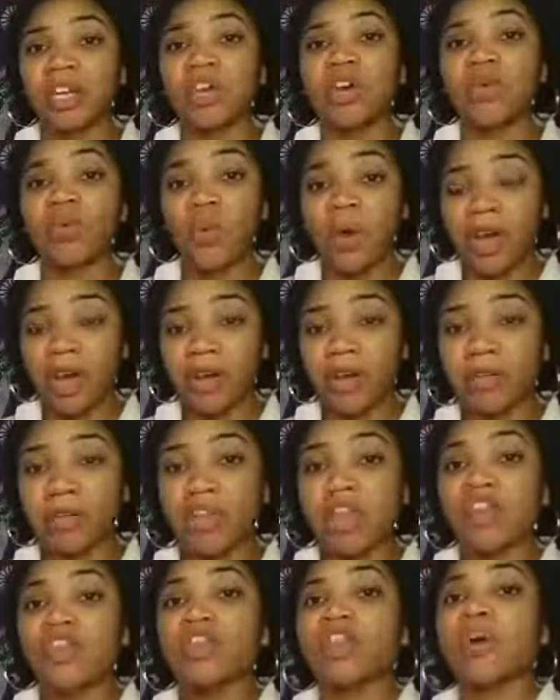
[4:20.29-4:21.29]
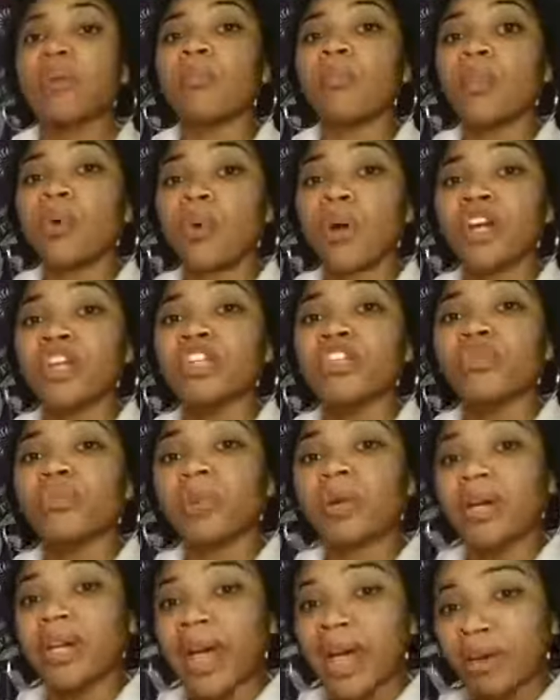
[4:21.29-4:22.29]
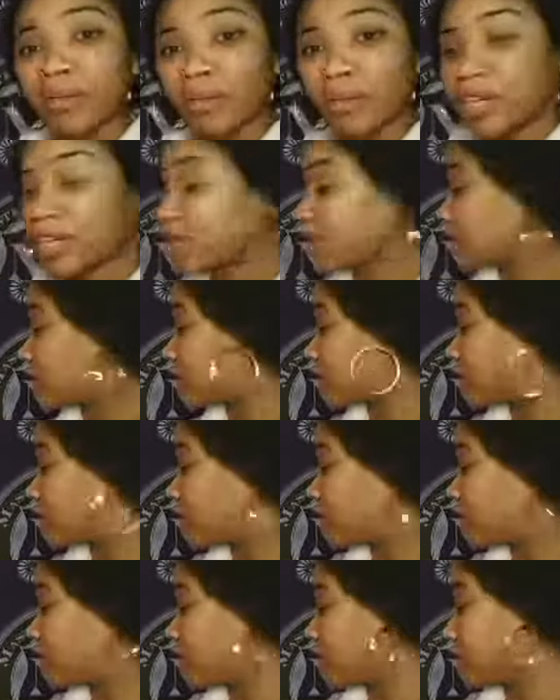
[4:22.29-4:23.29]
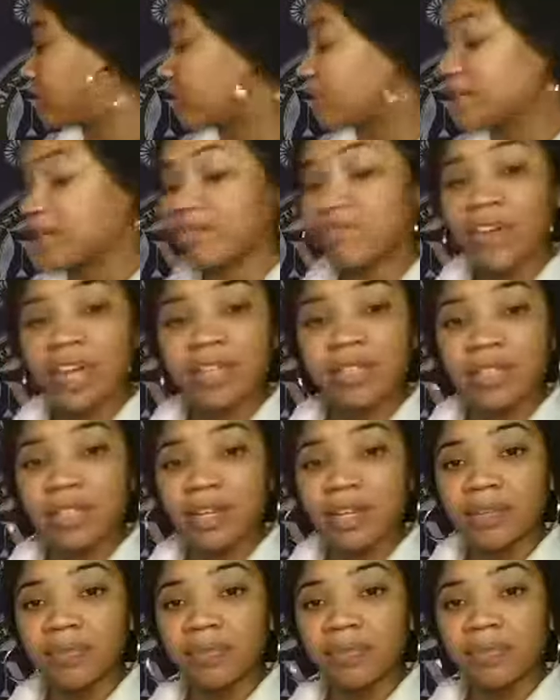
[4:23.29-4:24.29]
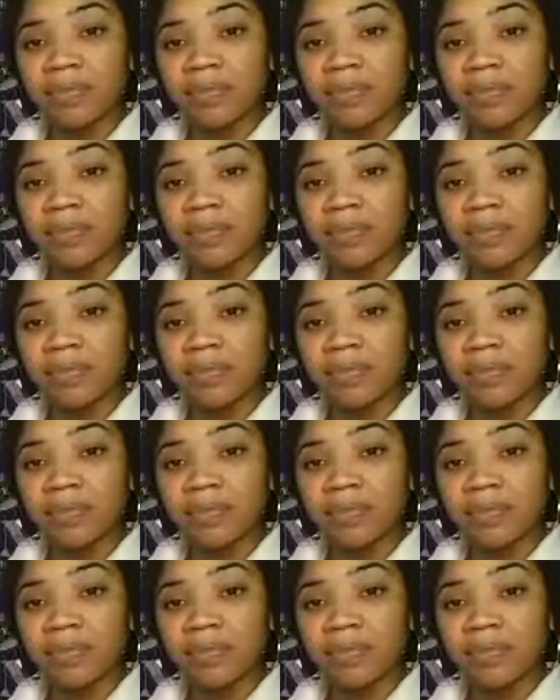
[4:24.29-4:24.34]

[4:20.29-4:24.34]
Well, the more you put at risk here in investing,